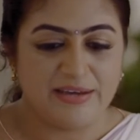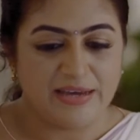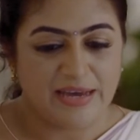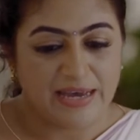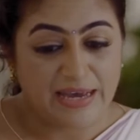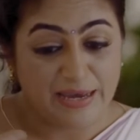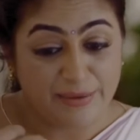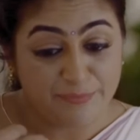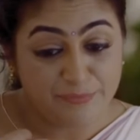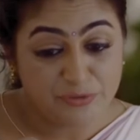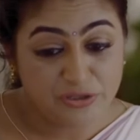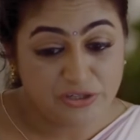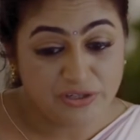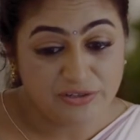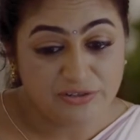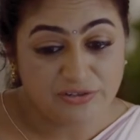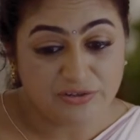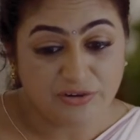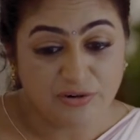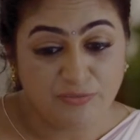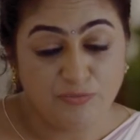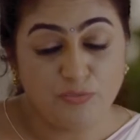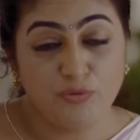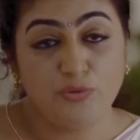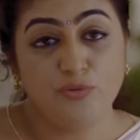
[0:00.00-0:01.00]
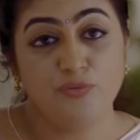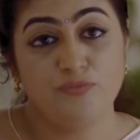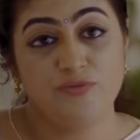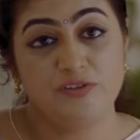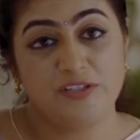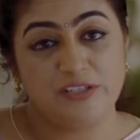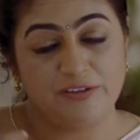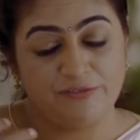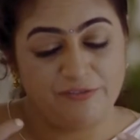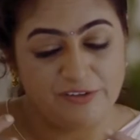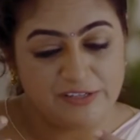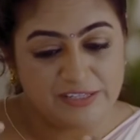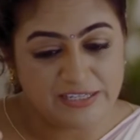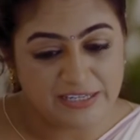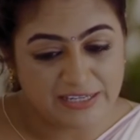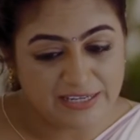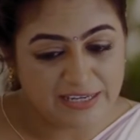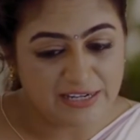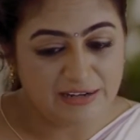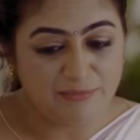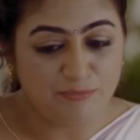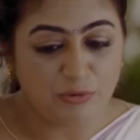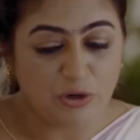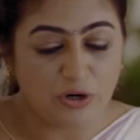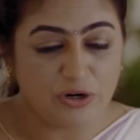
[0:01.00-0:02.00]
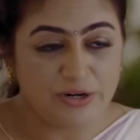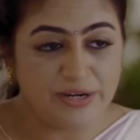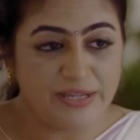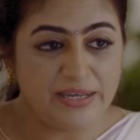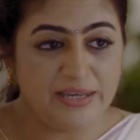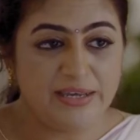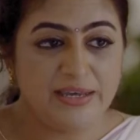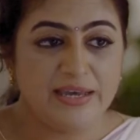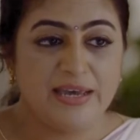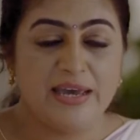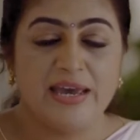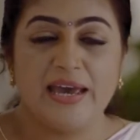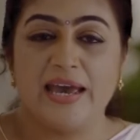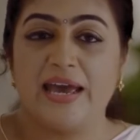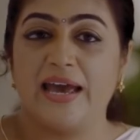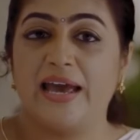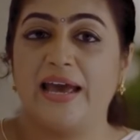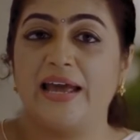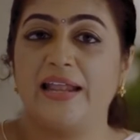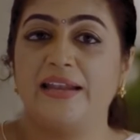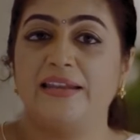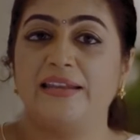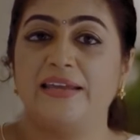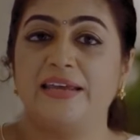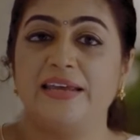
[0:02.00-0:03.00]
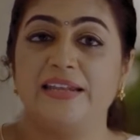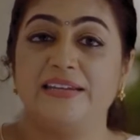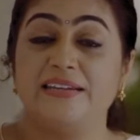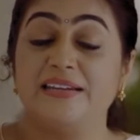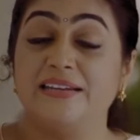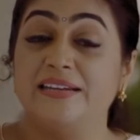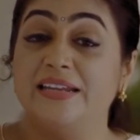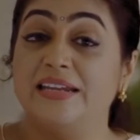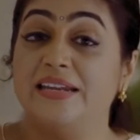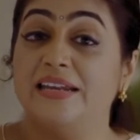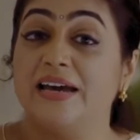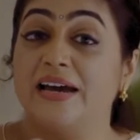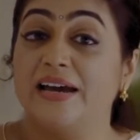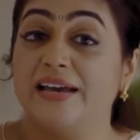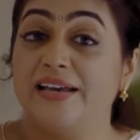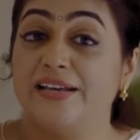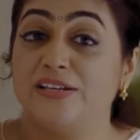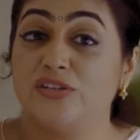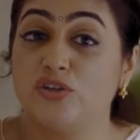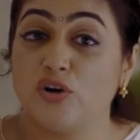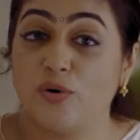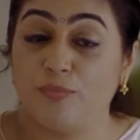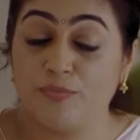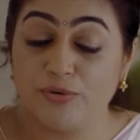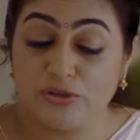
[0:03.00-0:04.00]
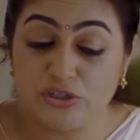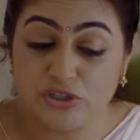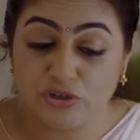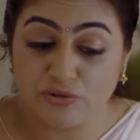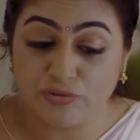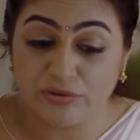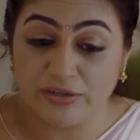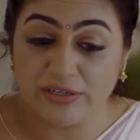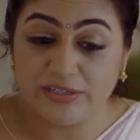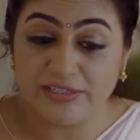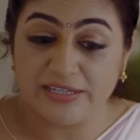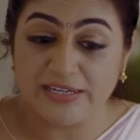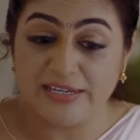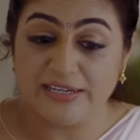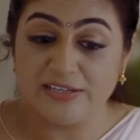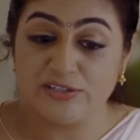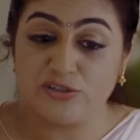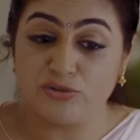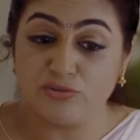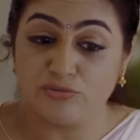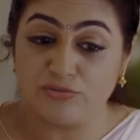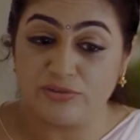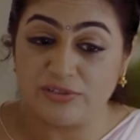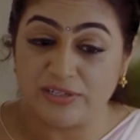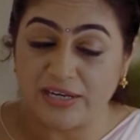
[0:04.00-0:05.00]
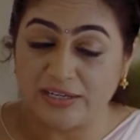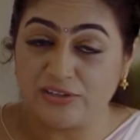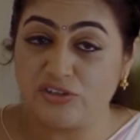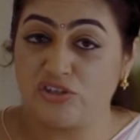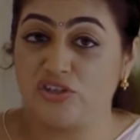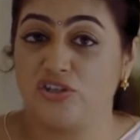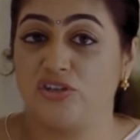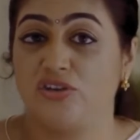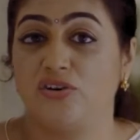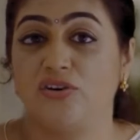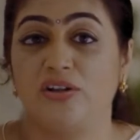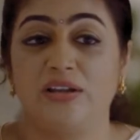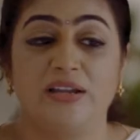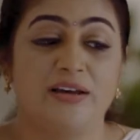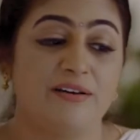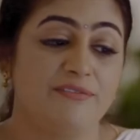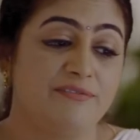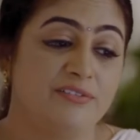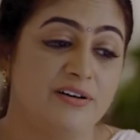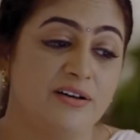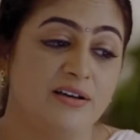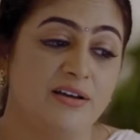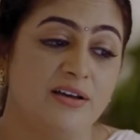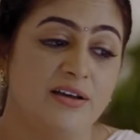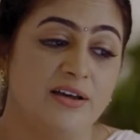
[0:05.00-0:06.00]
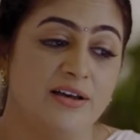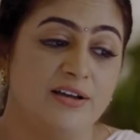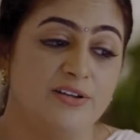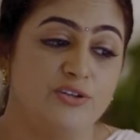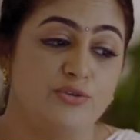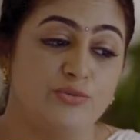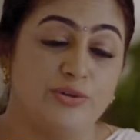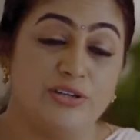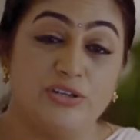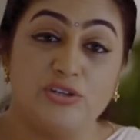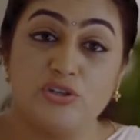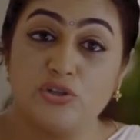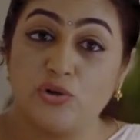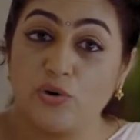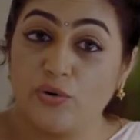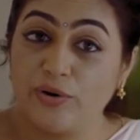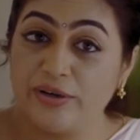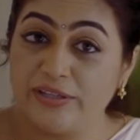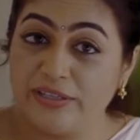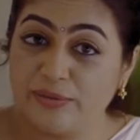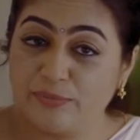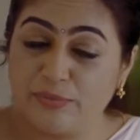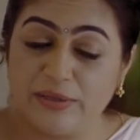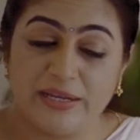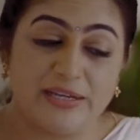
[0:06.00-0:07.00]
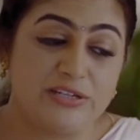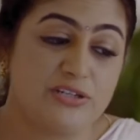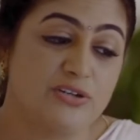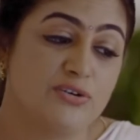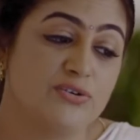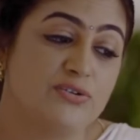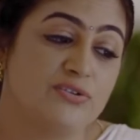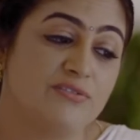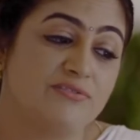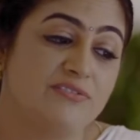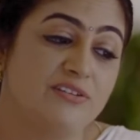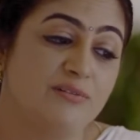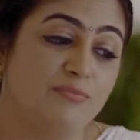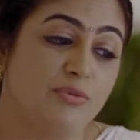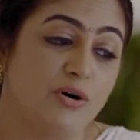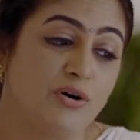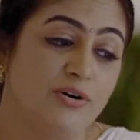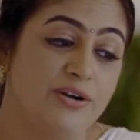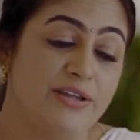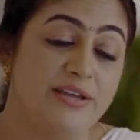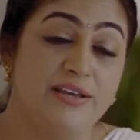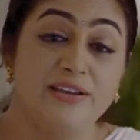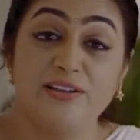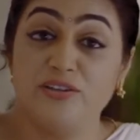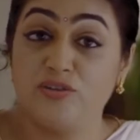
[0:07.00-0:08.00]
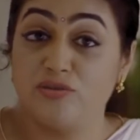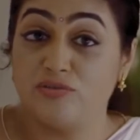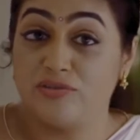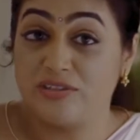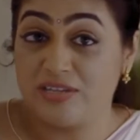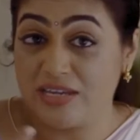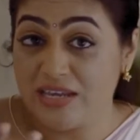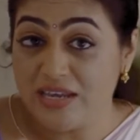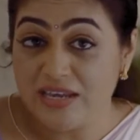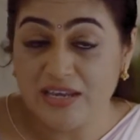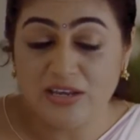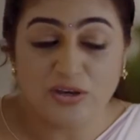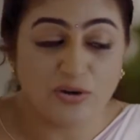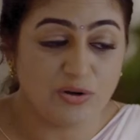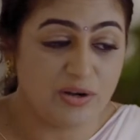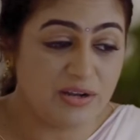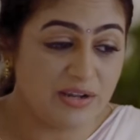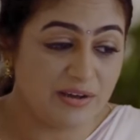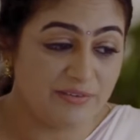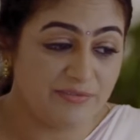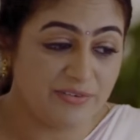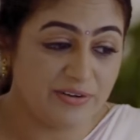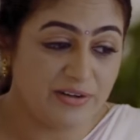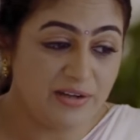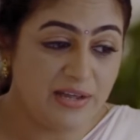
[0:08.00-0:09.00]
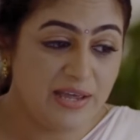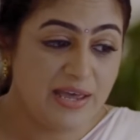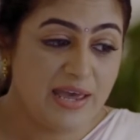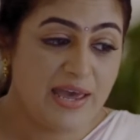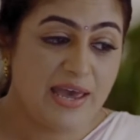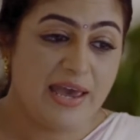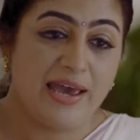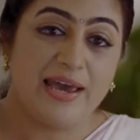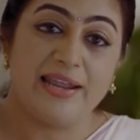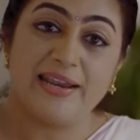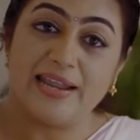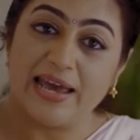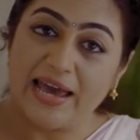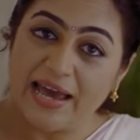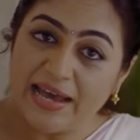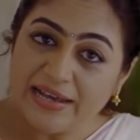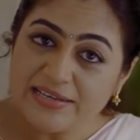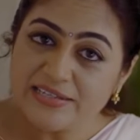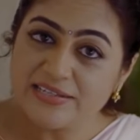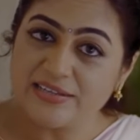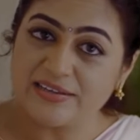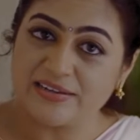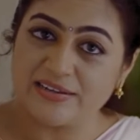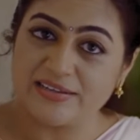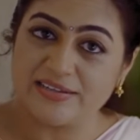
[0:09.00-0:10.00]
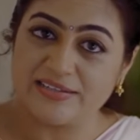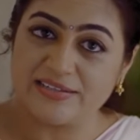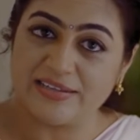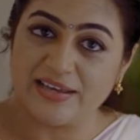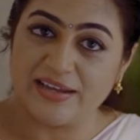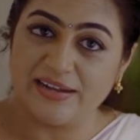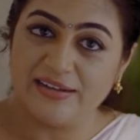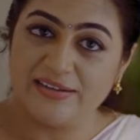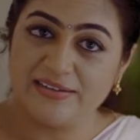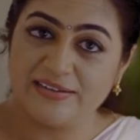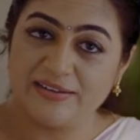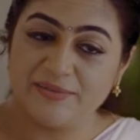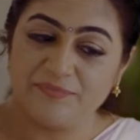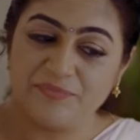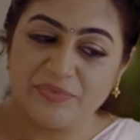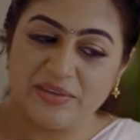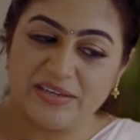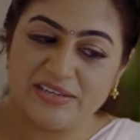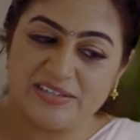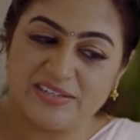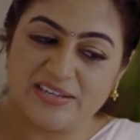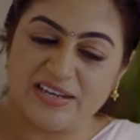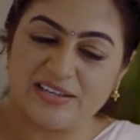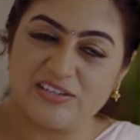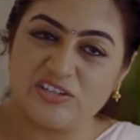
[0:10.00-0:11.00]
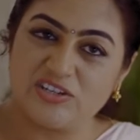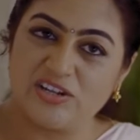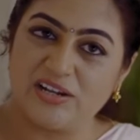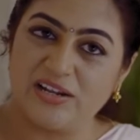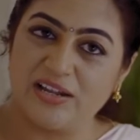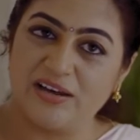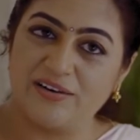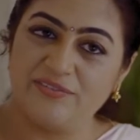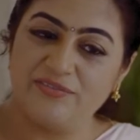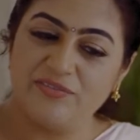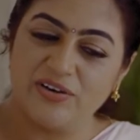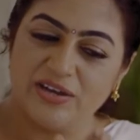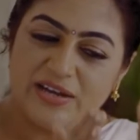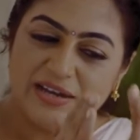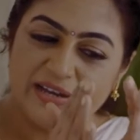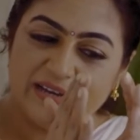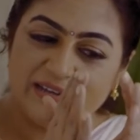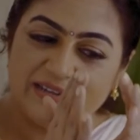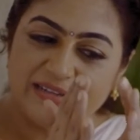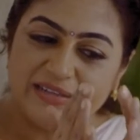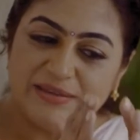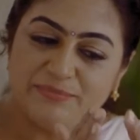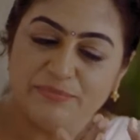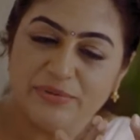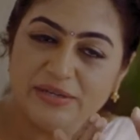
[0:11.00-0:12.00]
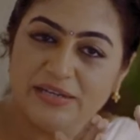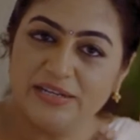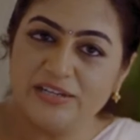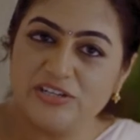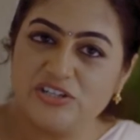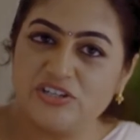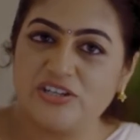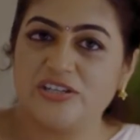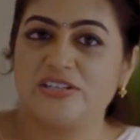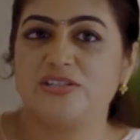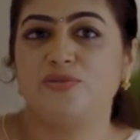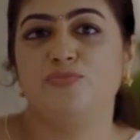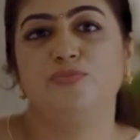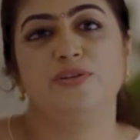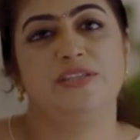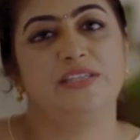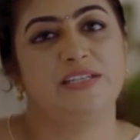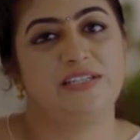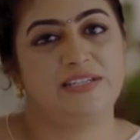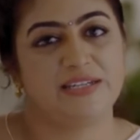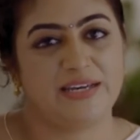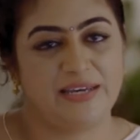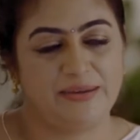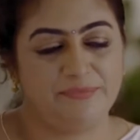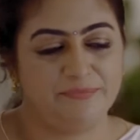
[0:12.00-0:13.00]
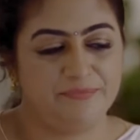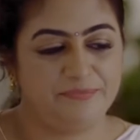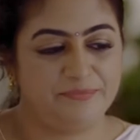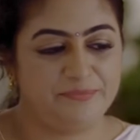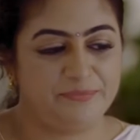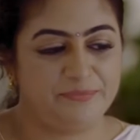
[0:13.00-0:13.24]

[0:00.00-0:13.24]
Absence removes the physical body, and it denies opportunities to touch your lover, to enjoy the pleasures of the body, to see your lover, and as a result, such love diminishes with time.